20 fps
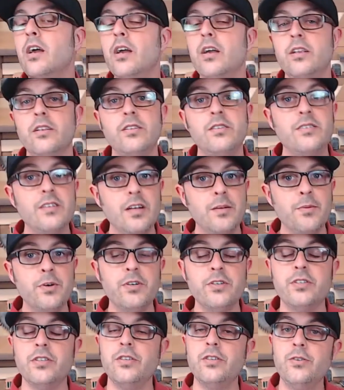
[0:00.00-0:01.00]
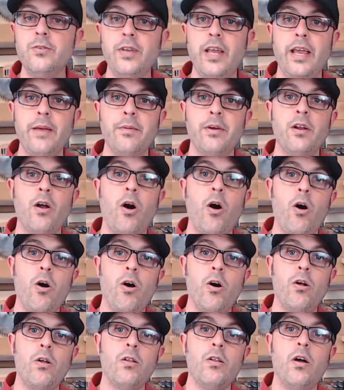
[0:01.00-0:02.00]
dimmers and you name it,
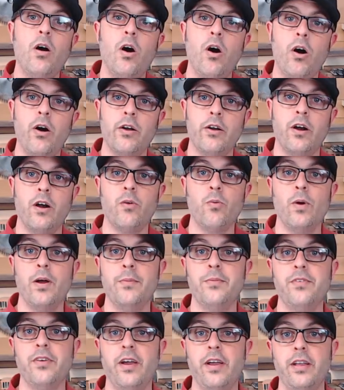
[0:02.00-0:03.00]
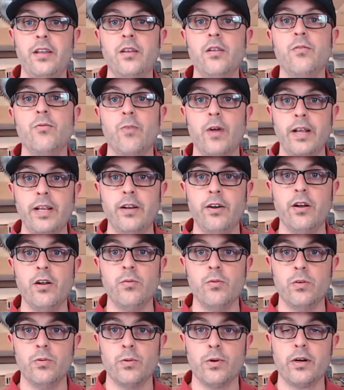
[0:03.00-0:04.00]
all on our website right here at
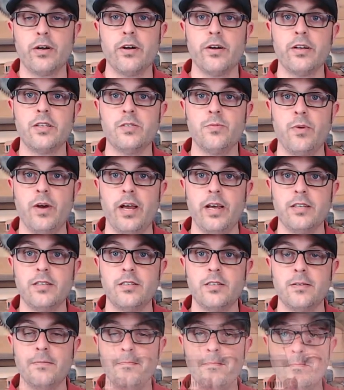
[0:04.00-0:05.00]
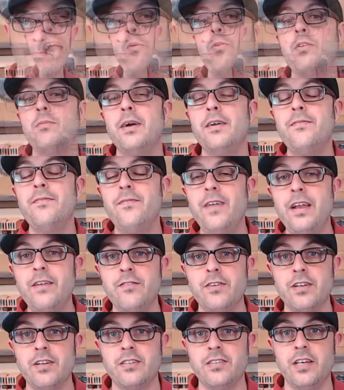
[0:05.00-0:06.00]
Woodworker Express. And one of my
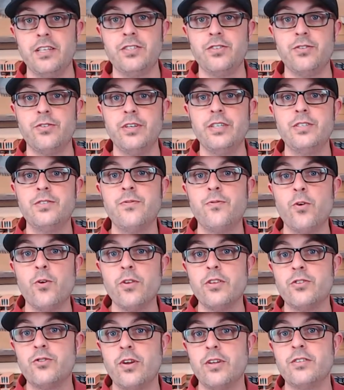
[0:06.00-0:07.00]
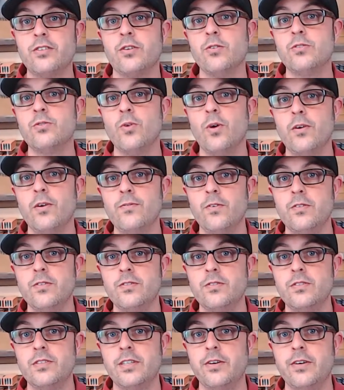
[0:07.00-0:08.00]
favorite accessories for the Tresco 12
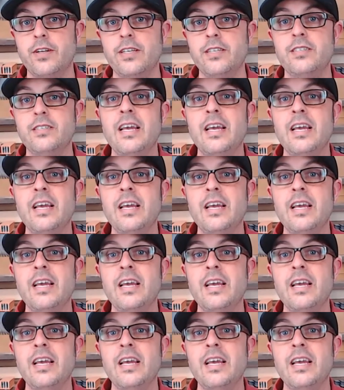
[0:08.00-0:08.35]
volt series